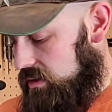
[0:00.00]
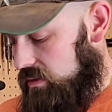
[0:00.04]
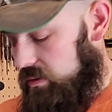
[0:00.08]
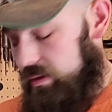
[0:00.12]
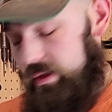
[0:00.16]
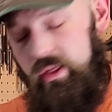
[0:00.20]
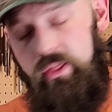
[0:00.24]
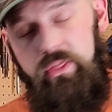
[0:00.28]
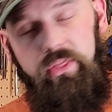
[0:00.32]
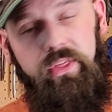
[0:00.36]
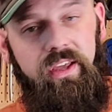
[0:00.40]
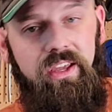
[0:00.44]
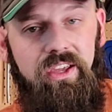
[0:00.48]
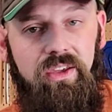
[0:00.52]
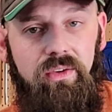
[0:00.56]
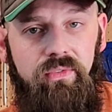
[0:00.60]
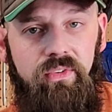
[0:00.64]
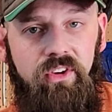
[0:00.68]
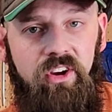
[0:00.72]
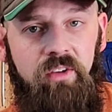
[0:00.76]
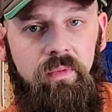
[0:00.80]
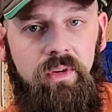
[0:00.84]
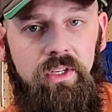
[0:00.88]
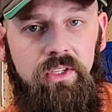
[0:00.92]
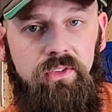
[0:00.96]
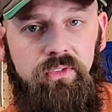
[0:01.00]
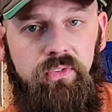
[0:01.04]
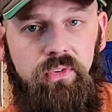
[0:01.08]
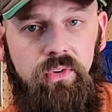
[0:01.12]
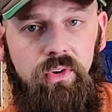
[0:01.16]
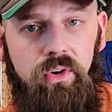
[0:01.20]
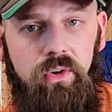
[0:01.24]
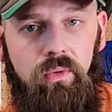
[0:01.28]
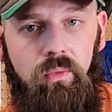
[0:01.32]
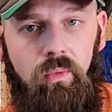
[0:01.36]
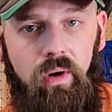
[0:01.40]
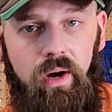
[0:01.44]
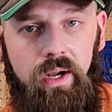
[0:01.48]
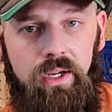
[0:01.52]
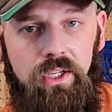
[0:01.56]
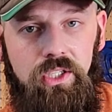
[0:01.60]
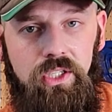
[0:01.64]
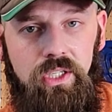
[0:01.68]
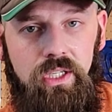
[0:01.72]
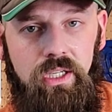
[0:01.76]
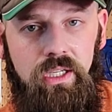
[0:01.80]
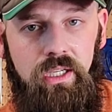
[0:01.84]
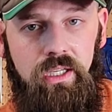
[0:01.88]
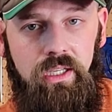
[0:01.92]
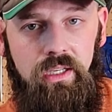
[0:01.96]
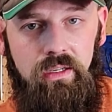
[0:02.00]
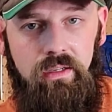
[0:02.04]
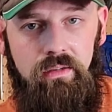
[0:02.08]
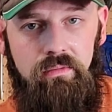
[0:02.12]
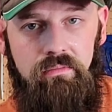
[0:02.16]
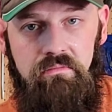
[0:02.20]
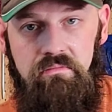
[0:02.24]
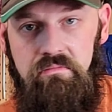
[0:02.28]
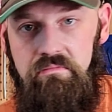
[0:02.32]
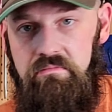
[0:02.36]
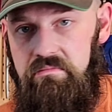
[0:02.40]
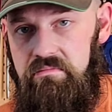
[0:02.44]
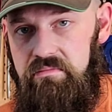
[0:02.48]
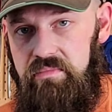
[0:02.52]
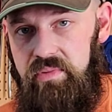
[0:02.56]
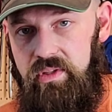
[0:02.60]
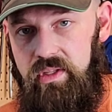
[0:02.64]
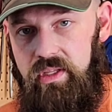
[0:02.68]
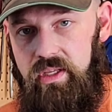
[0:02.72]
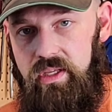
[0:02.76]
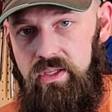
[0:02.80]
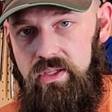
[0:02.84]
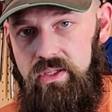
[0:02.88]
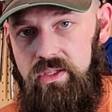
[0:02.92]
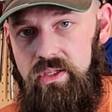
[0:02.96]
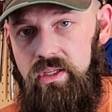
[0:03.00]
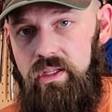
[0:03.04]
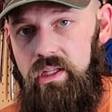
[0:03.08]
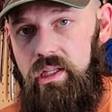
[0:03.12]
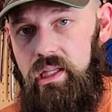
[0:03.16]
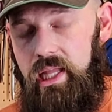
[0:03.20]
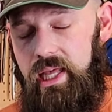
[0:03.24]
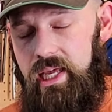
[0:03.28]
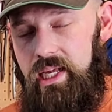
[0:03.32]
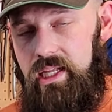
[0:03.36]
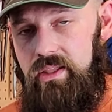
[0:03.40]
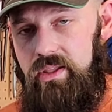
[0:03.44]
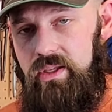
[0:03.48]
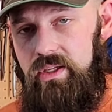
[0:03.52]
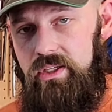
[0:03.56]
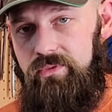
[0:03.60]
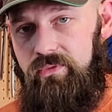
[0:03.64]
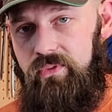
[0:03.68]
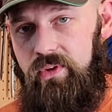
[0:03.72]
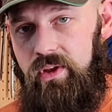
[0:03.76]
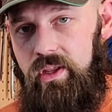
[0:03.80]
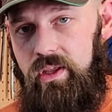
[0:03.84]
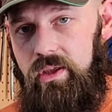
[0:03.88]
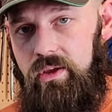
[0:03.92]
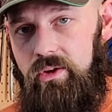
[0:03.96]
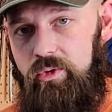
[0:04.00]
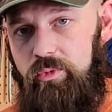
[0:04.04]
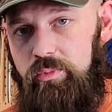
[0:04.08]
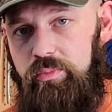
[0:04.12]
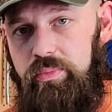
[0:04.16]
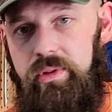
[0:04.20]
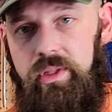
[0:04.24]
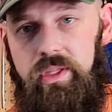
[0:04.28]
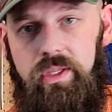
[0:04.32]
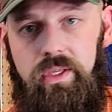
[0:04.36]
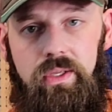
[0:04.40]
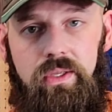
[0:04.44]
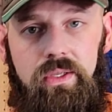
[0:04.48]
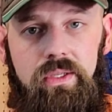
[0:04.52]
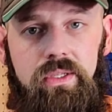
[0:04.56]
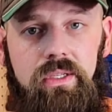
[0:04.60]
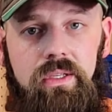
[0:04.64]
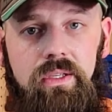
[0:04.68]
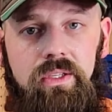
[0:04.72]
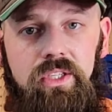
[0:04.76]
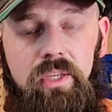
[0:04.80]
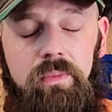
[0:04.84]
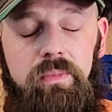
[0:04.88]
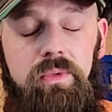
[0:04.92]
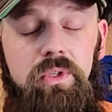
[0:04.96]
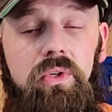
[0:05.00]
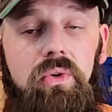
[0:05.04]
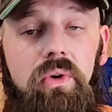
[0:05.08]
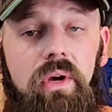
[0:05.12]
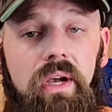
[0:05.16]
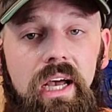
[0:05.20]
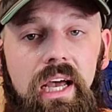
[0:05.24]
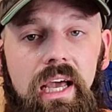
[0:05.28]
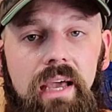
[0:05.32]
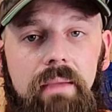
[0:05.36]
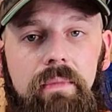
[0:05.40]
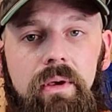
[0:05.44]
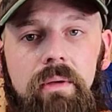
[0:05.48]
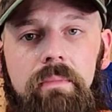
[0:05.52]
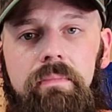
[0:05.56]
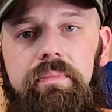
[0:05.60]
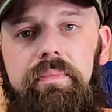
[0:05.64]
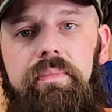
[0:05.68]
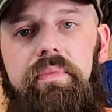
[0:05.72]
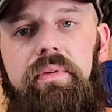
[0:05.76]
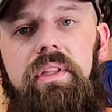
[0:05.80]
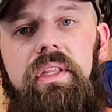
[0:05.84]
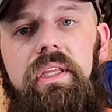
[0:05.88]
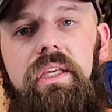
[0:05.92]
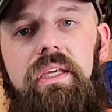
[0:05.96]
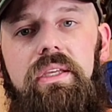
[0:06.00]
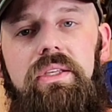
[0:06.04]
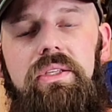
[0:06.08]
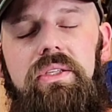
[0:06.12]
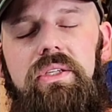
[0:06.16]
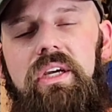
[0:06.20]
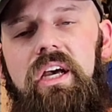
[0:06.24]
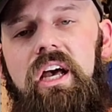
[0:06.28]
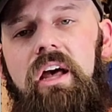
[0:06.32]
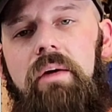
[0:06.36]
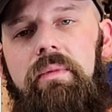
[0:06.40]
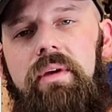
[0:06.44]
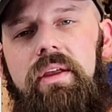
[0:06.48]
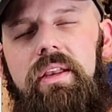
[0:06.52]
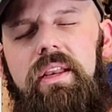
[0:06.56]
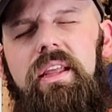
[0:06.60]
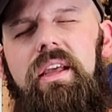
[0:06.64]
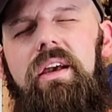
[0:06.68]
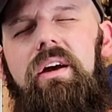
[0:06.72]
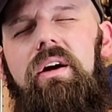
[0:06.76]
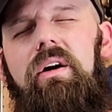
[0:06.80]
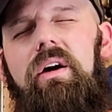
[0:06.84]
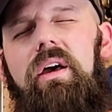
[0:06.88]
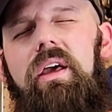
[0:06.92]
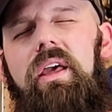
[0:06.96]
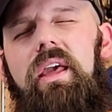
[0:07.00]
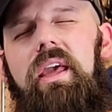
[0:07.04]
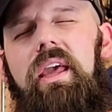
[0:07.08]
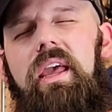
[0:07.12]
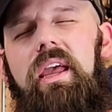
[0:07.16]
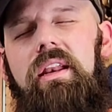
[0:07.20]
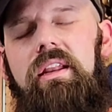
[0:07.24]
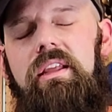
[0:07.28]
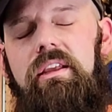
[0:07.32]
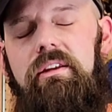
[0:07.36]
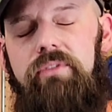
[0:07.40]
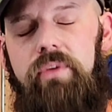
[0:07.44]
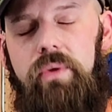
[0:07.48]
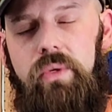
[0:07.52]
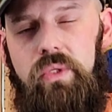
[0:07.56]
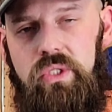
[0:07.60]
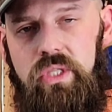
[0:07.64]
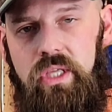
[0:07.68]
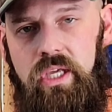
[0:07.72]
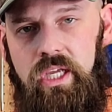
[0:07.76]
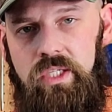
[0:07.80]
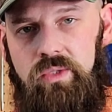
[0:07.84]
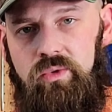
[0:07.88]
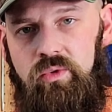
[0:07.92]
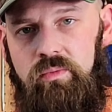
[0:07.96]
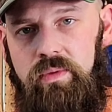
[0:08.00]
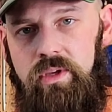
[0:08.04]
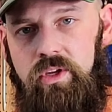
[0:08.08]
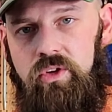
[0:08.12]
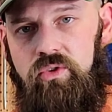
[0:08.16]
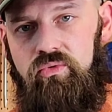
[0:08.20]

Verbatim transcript: Well, thank you very much for watching and please like this video, please subscribe, please comment. Any of those things would be